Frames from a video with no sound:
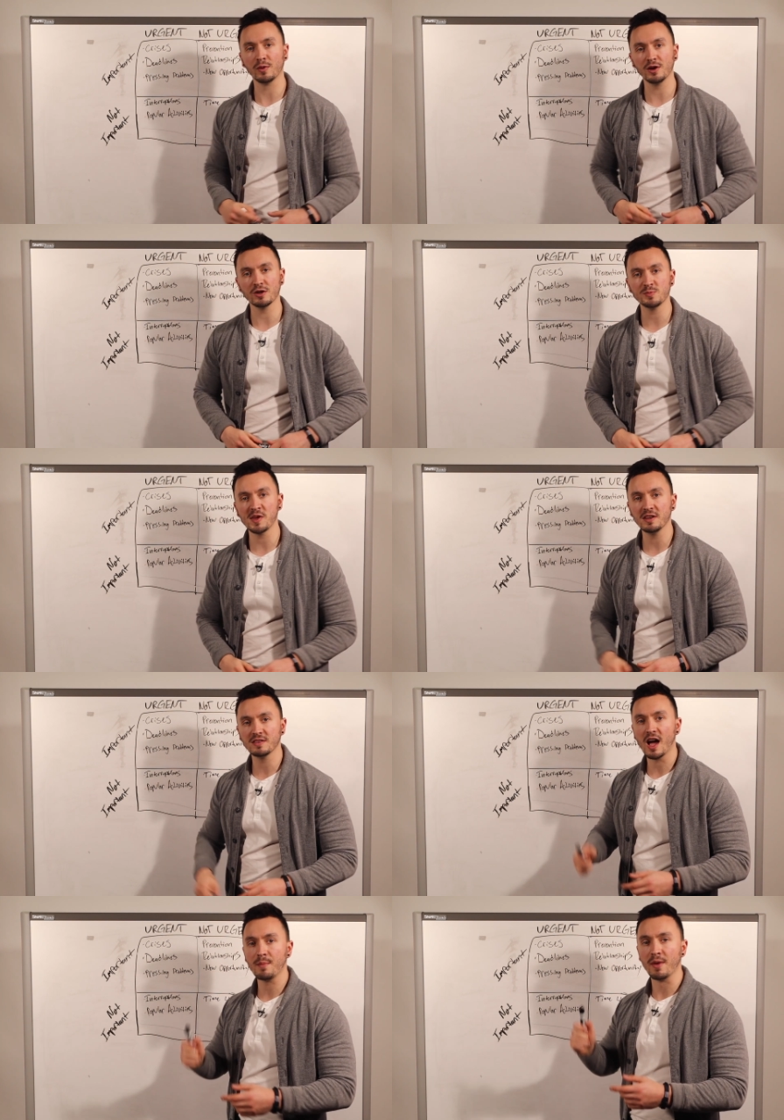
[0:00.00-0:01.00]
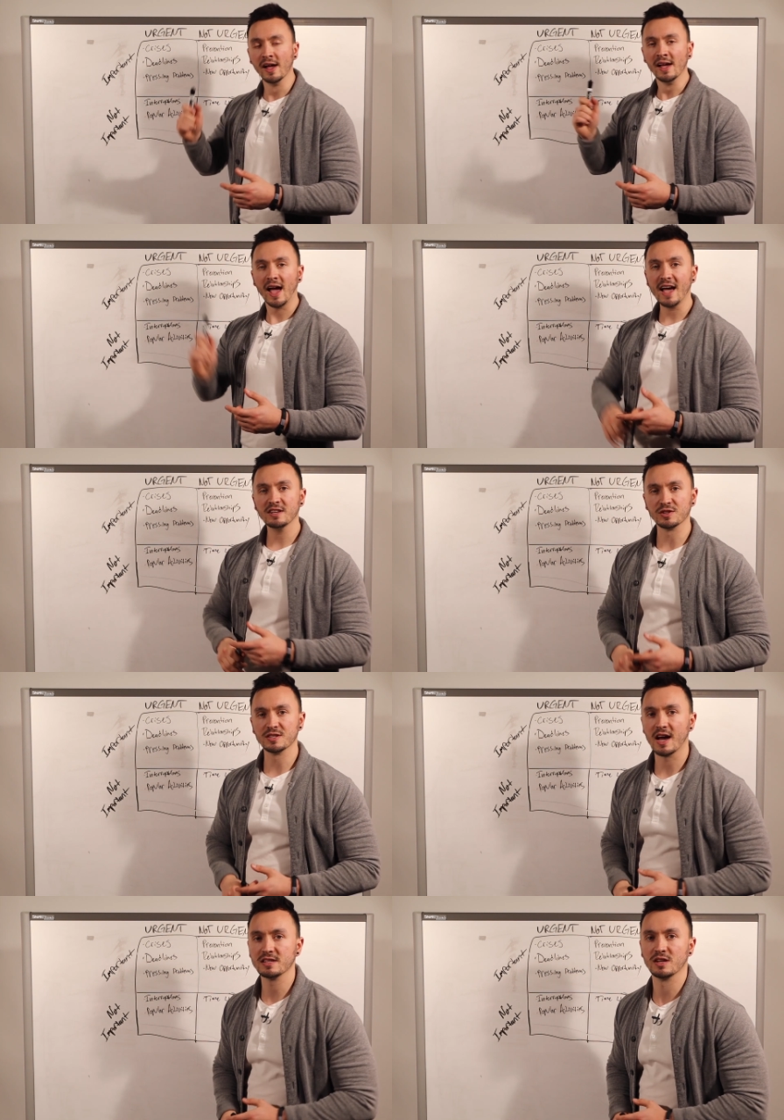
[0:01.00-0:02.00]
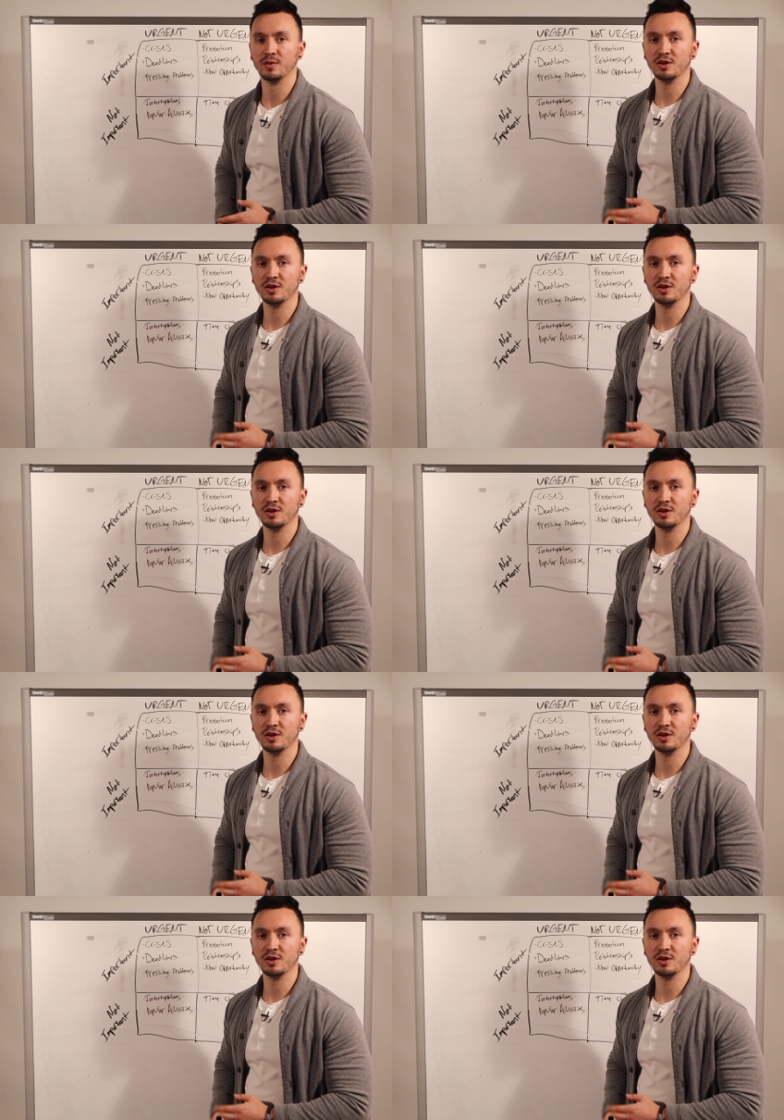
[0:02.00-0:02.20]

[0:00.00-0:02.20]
When you're spending time exercising,